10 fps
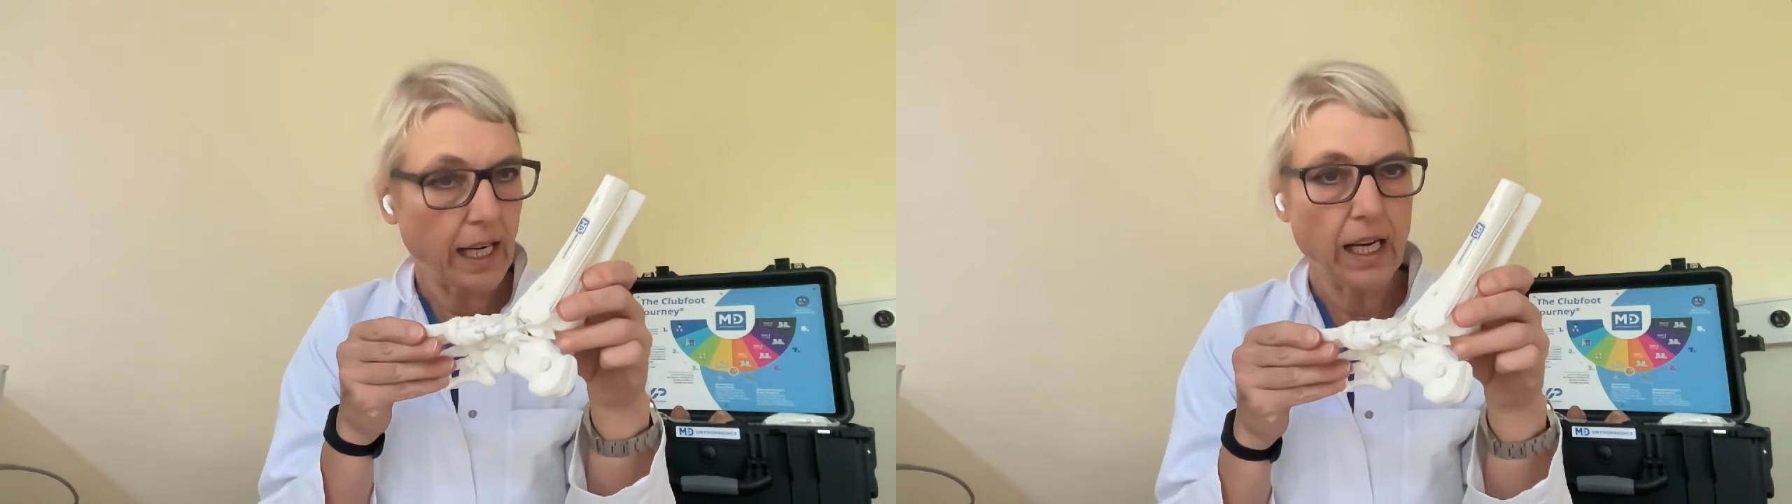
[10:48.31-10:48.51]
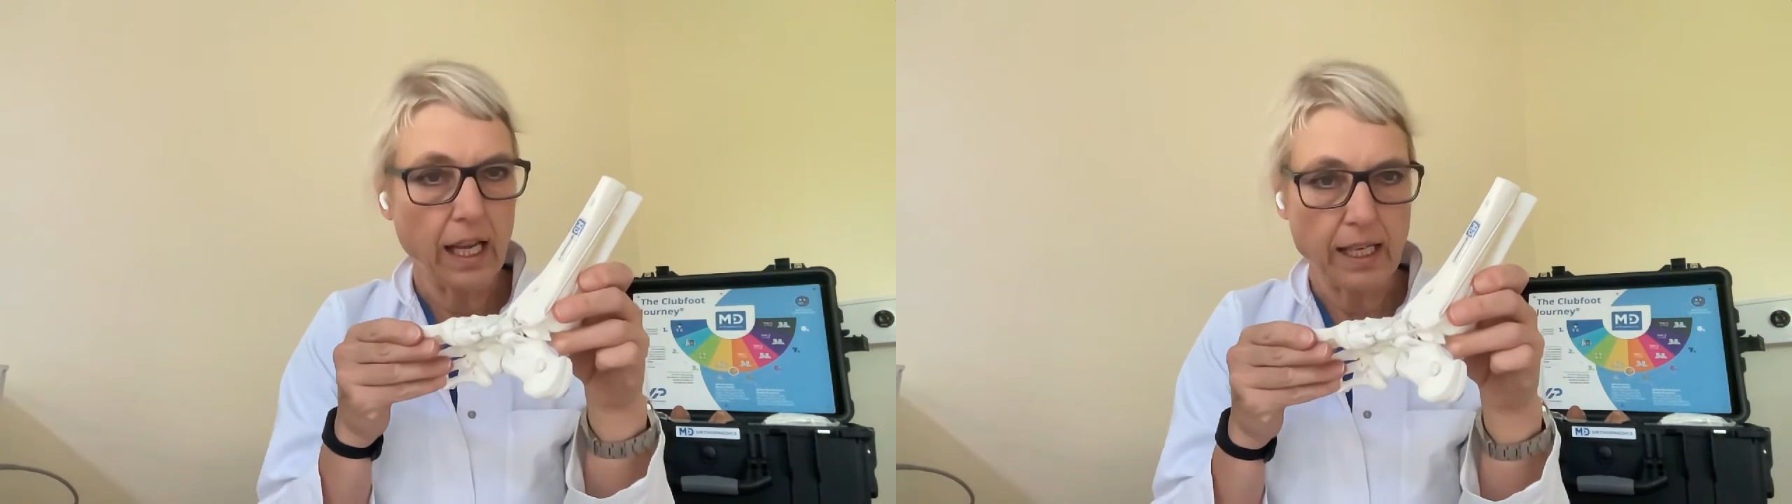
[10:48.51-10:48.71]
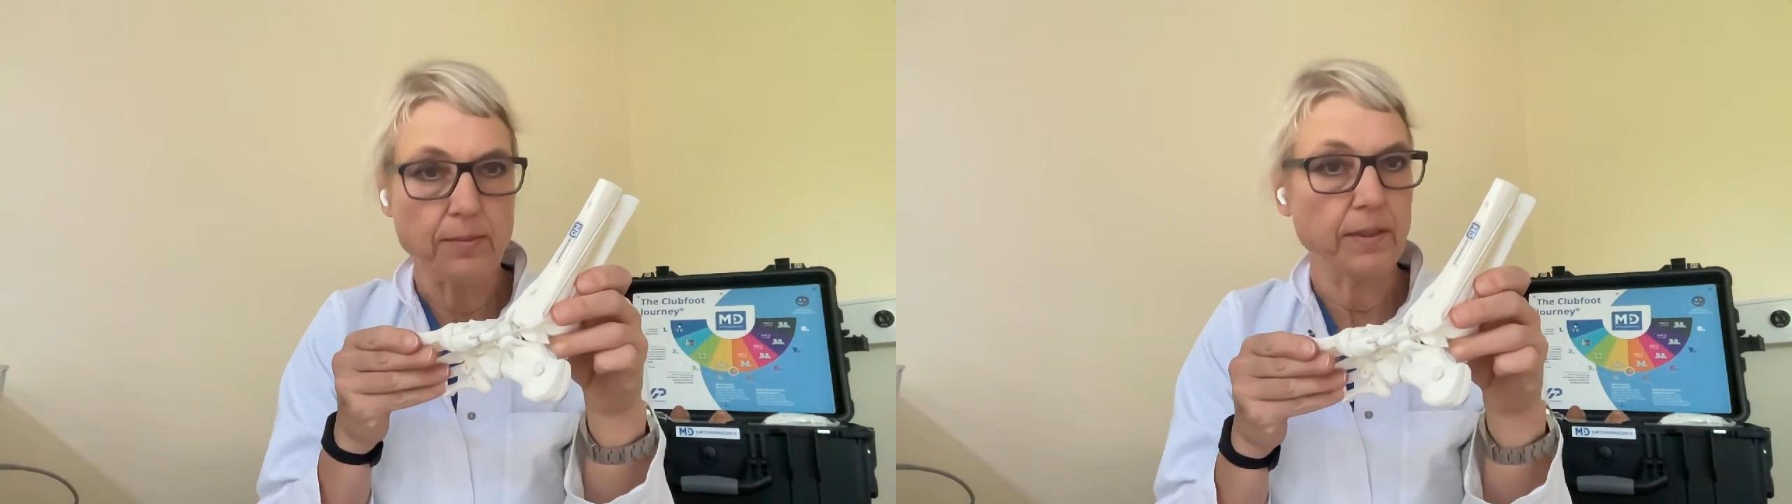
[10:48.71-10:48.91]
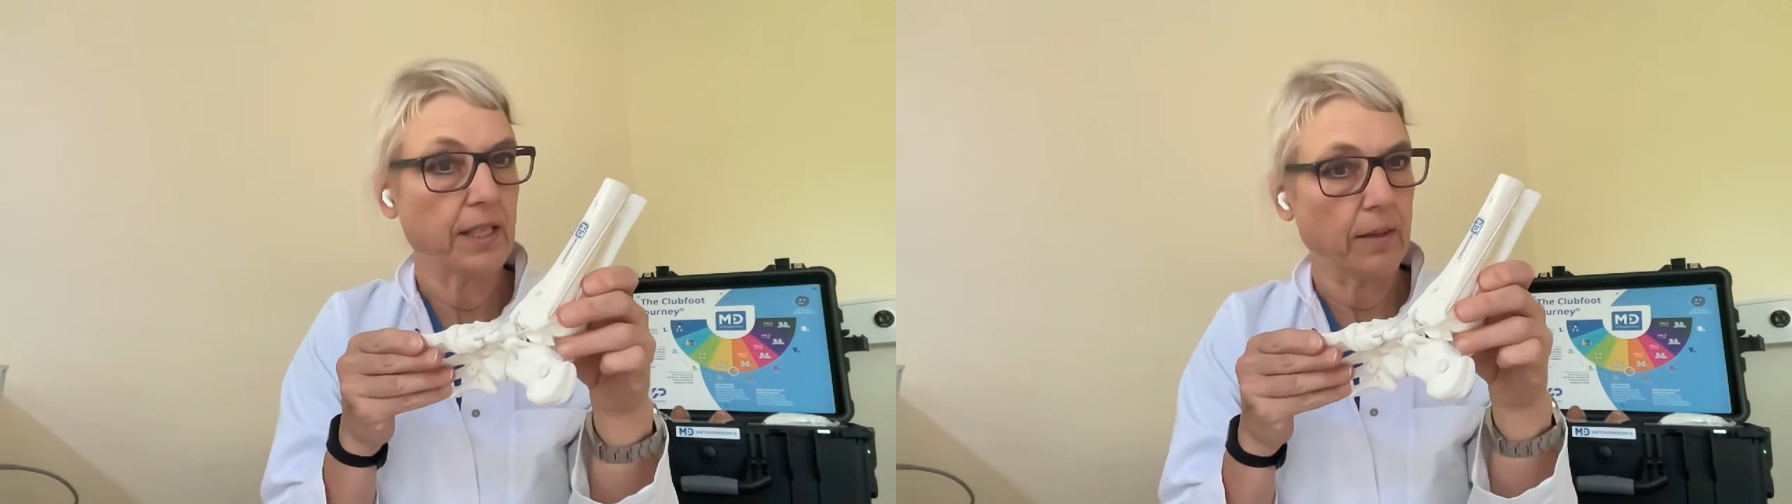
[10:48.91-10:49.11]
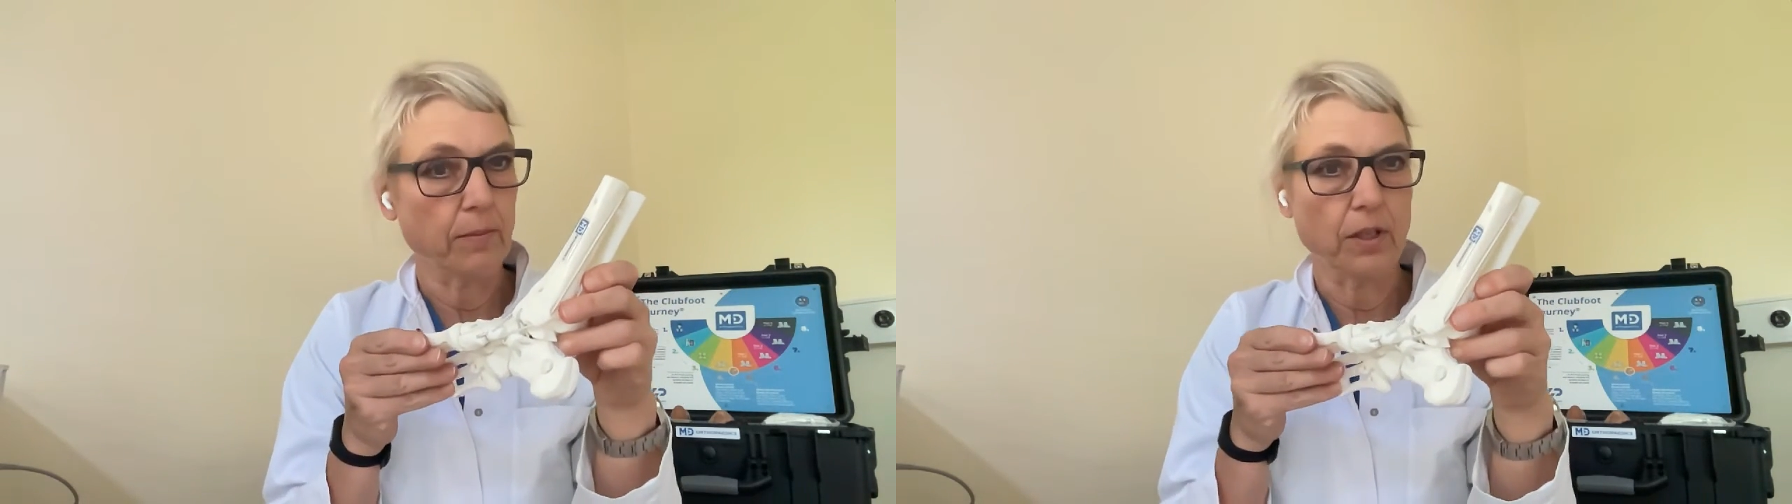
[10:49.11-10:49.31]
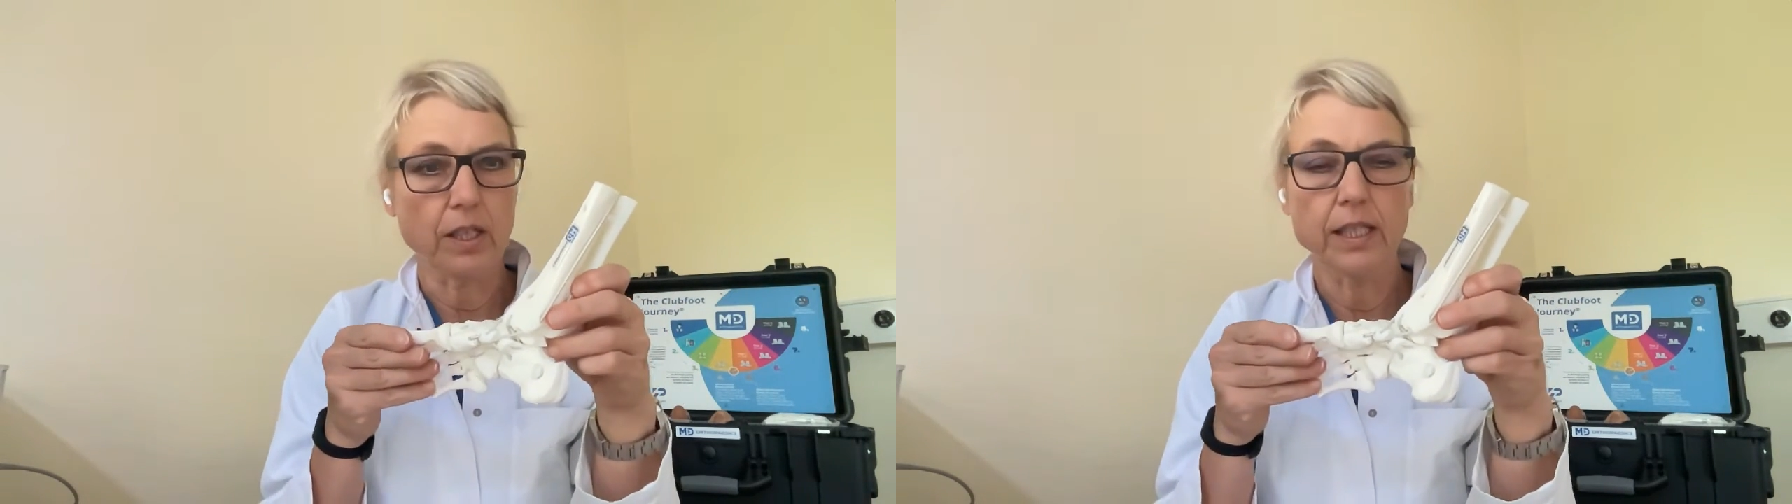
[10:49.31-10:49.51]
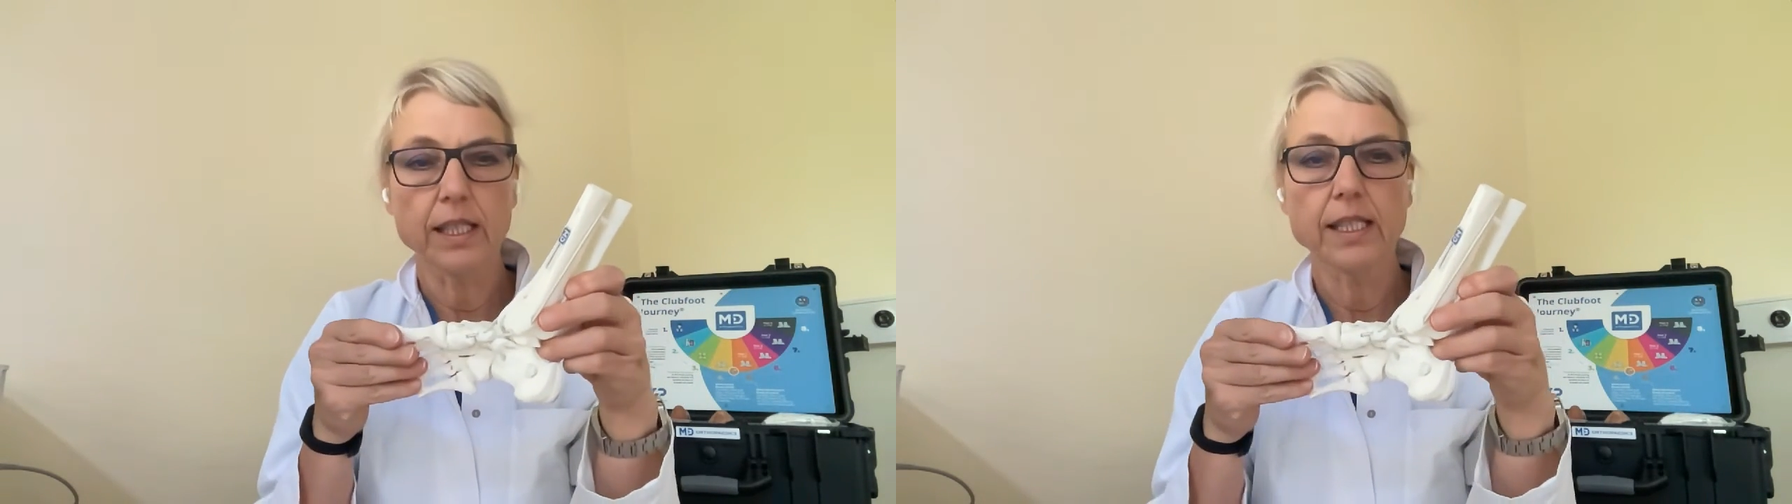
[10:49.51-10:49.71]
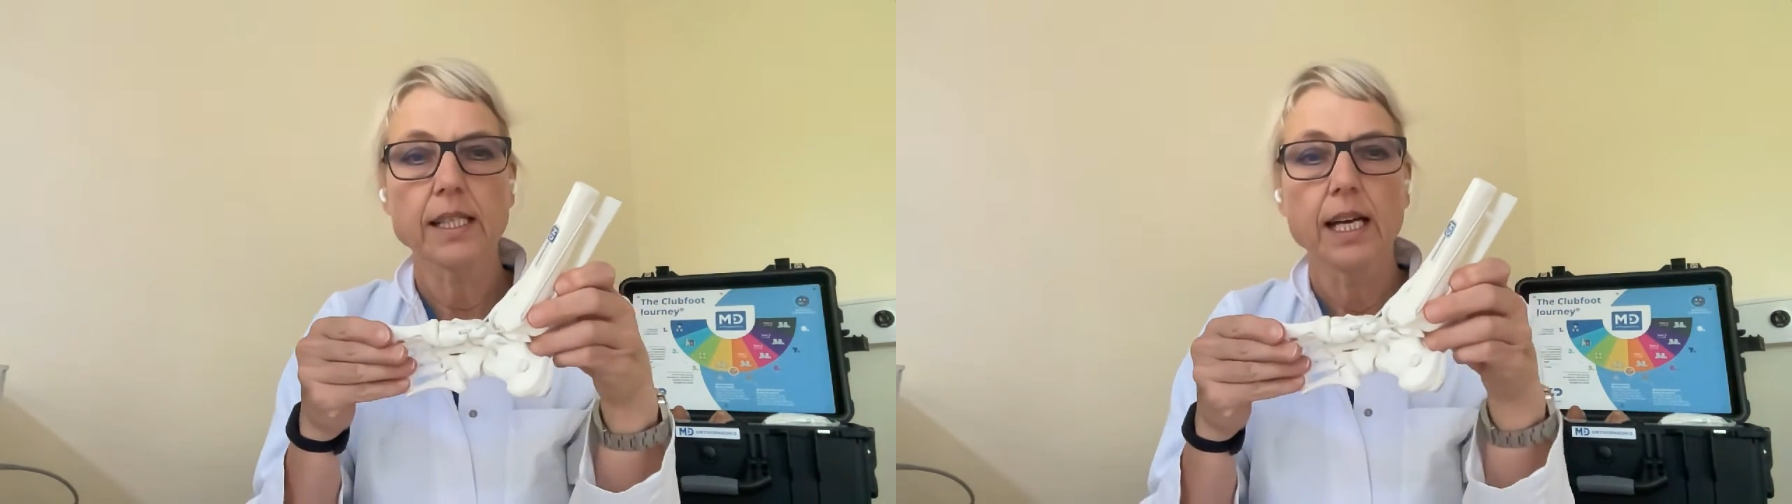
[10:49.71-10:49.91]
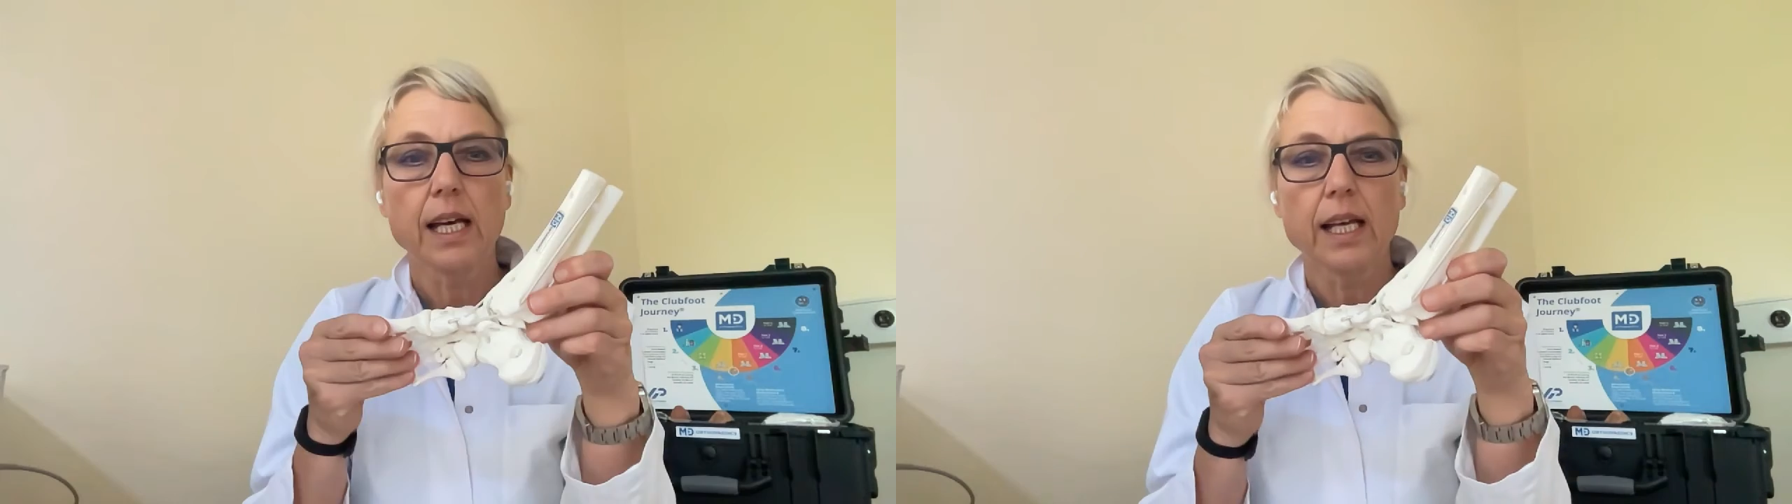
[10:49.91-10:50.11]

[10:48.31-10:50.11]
analyze with that model is